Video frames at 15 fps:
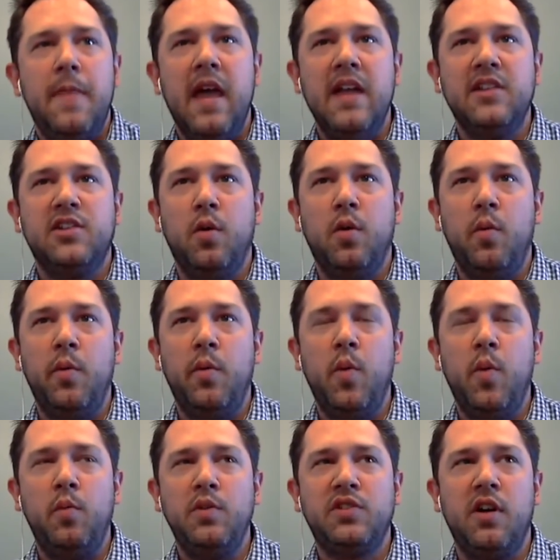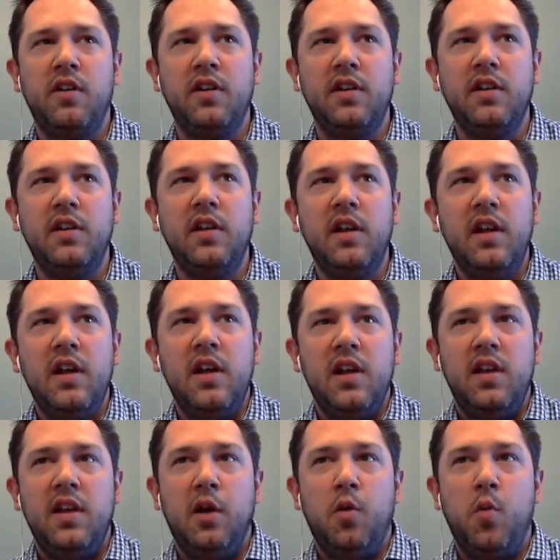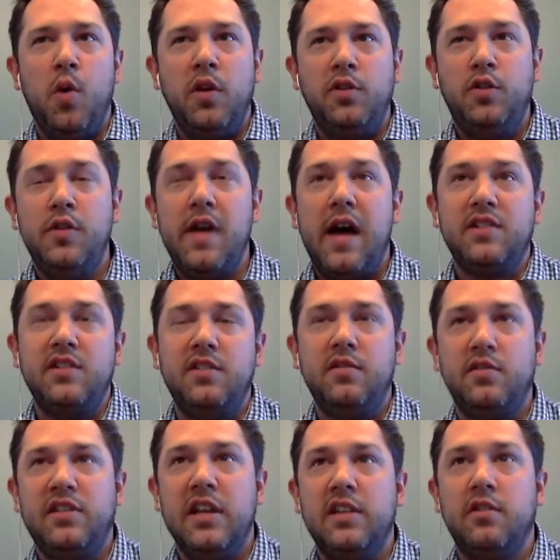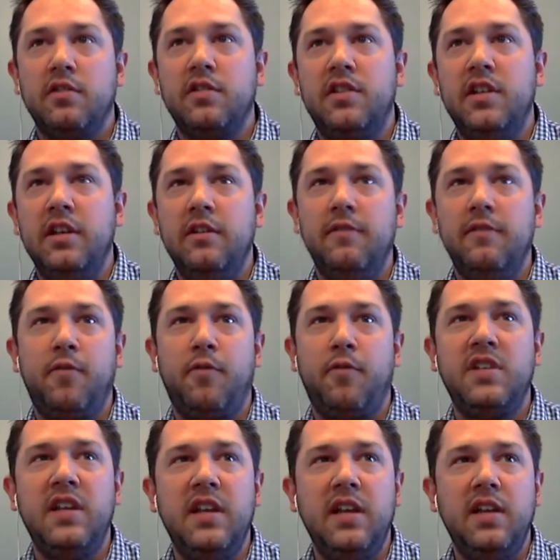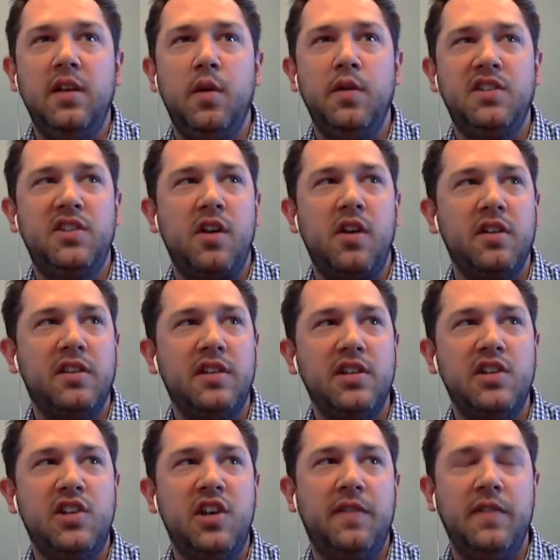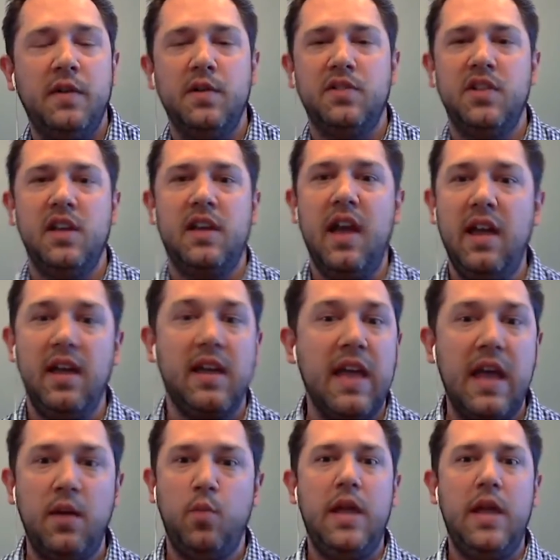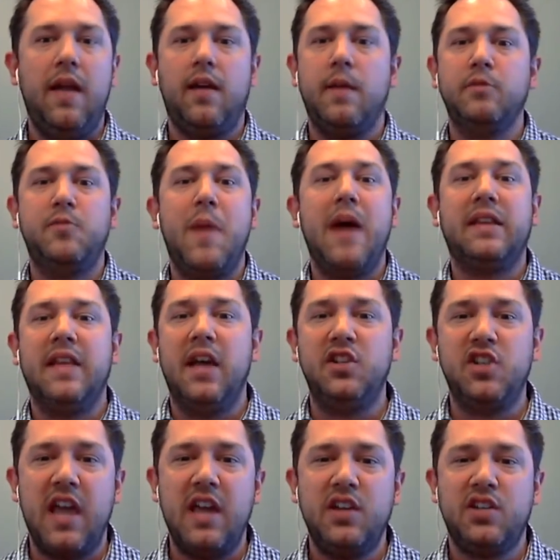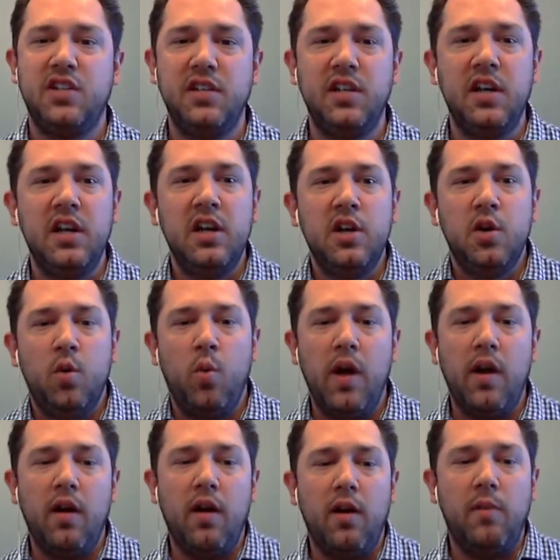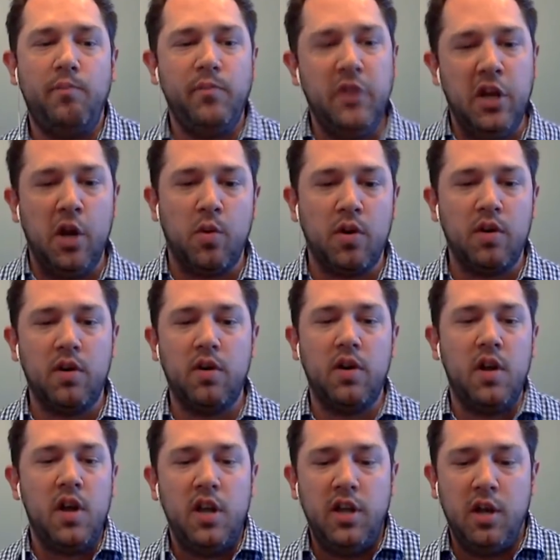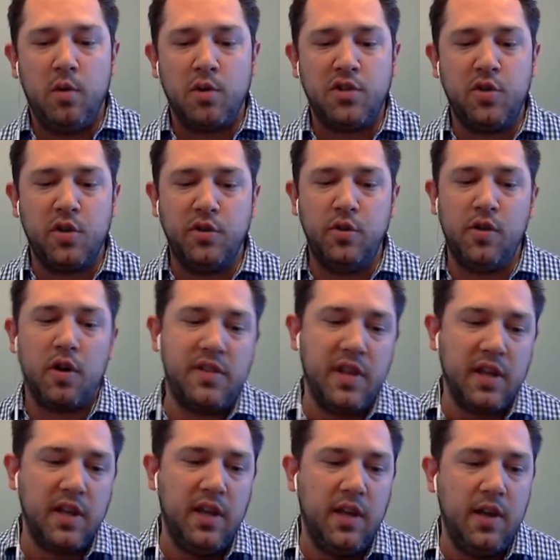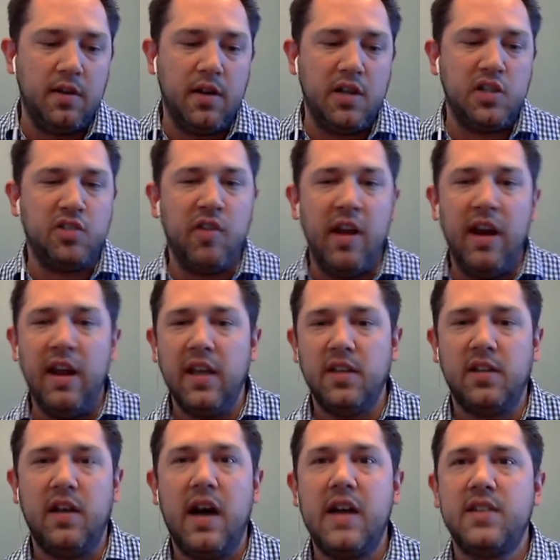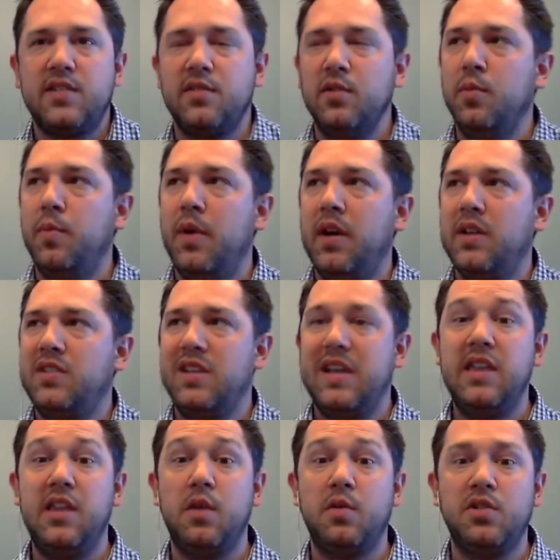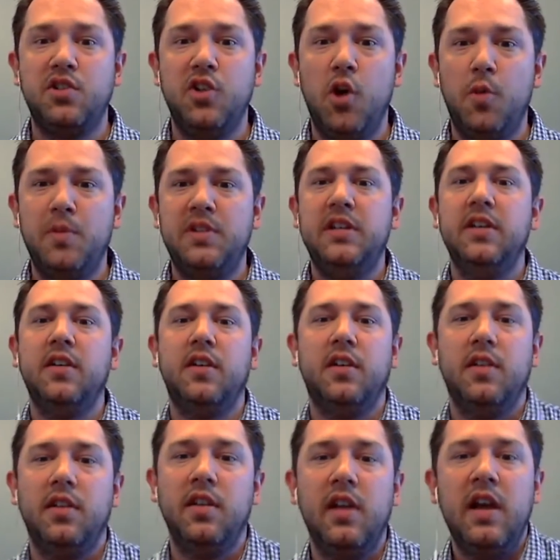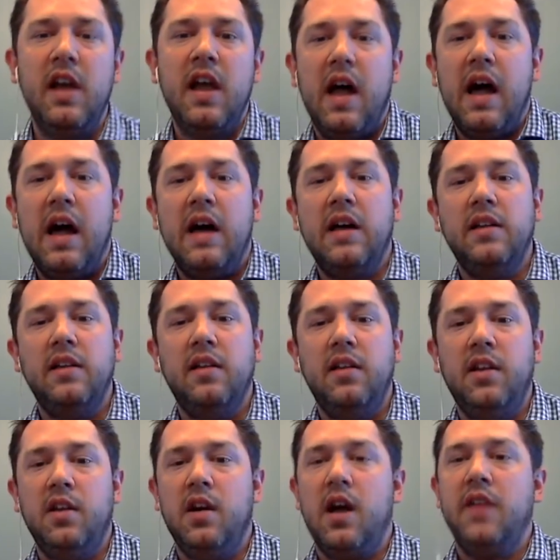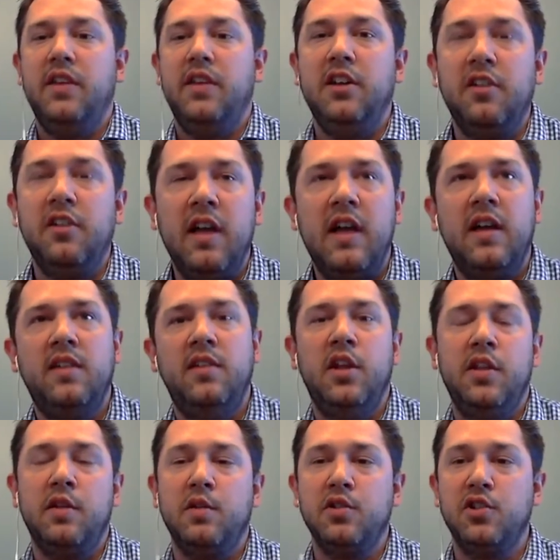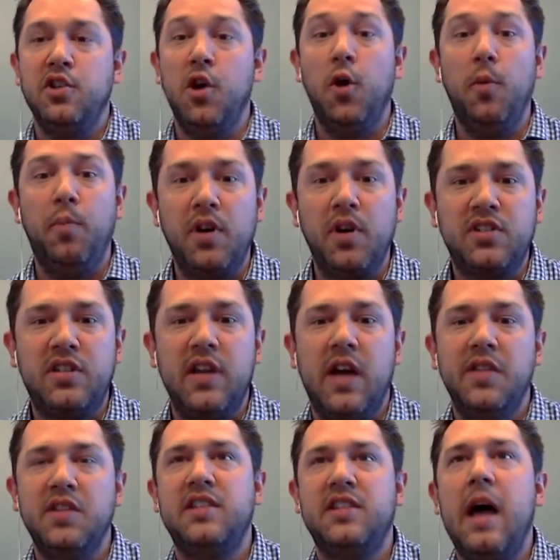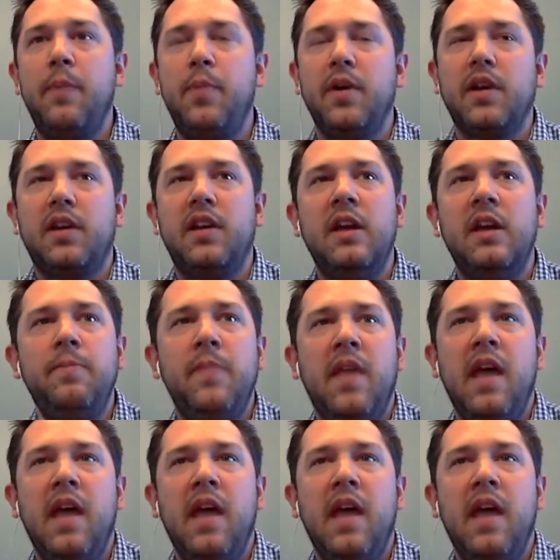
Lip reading: And so when we started, when 2013, 14, when this started to shift, it was like, hey, again, it comes back to education, where we're sort of doing our thing here on training in the classroom, but it's like, hey, there was no material on the internet, there was no books on this topic.